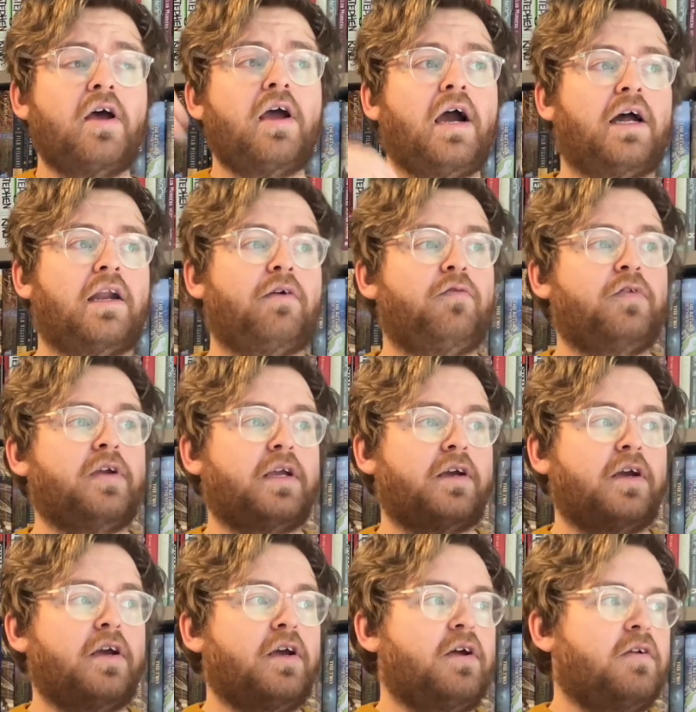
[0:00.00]
And I think
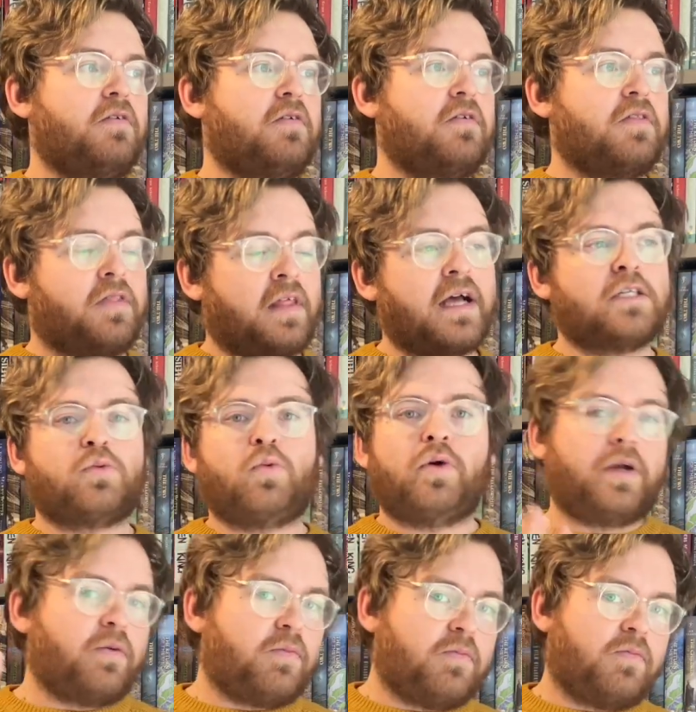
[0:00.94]
that's what
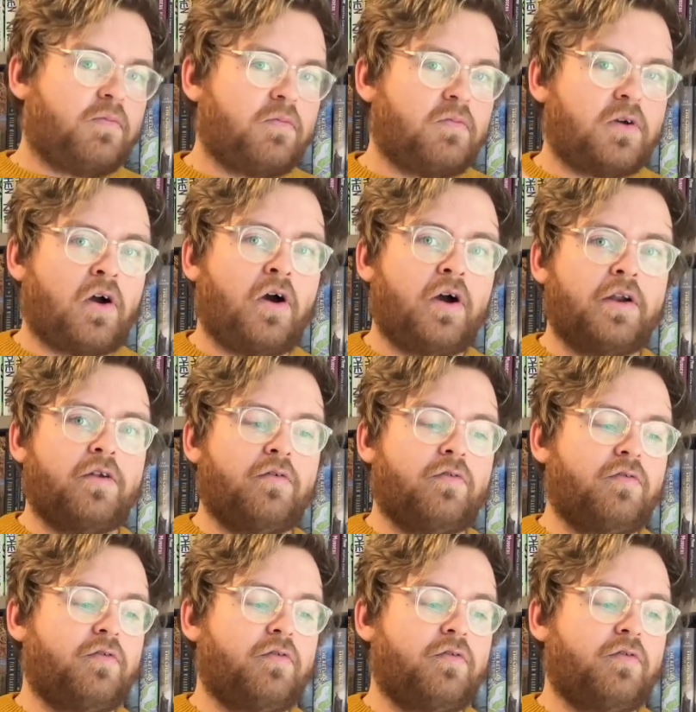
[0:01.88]
it kind of,